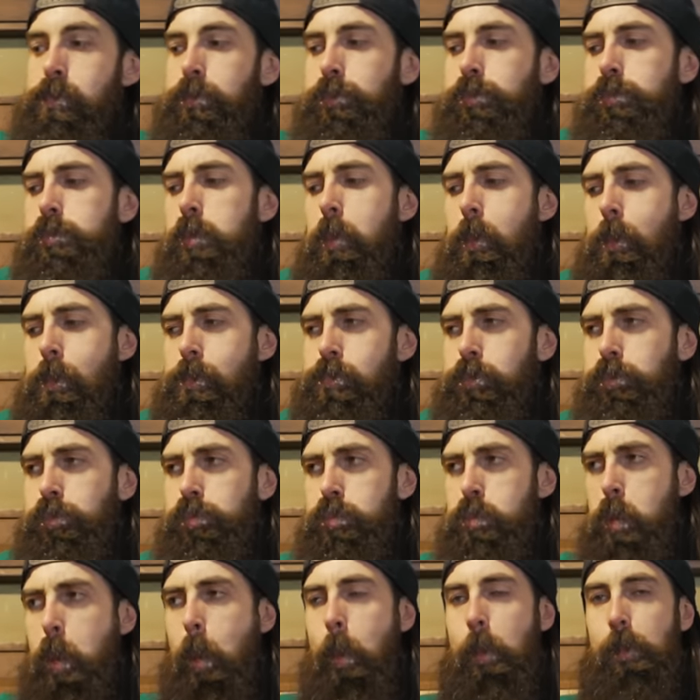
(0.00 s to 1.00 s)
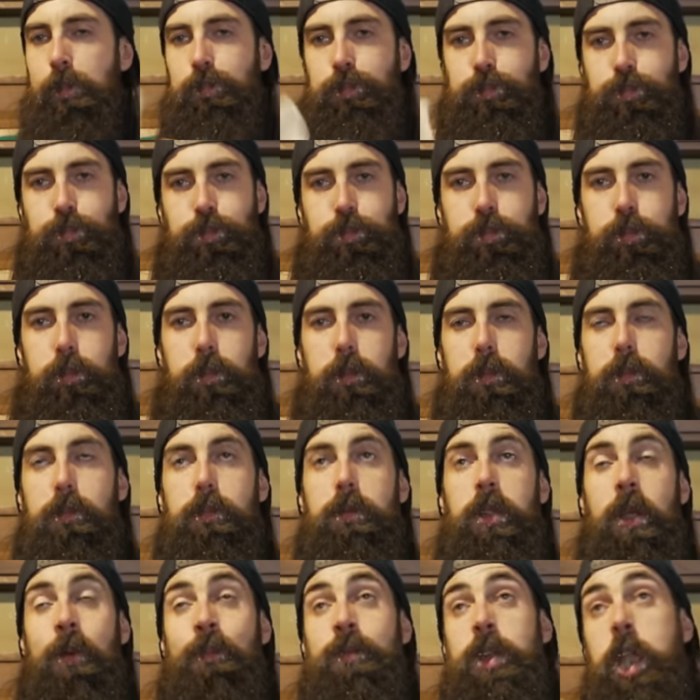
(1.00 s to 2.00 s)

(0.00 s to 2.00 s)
and his video had me rolling. I think it